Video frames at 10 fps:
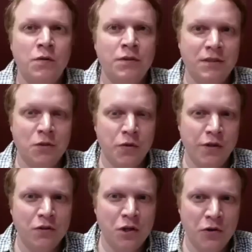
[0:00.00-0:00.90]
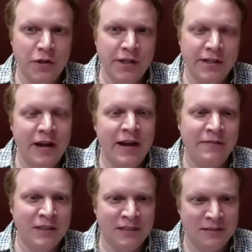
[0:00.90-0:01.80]
was the real Cody? And I have
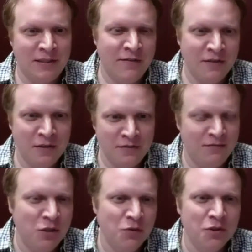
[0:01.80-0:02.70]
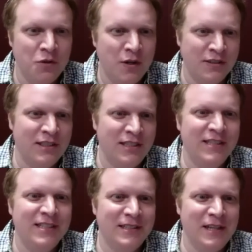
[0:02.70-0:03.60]
to say for the viewer who hasn't seen
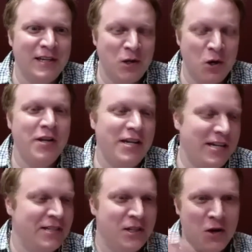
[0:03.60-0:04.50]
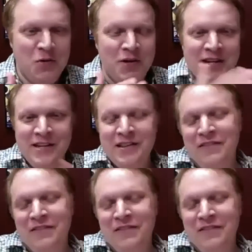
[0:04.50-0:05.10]
this, like Cody is Cody in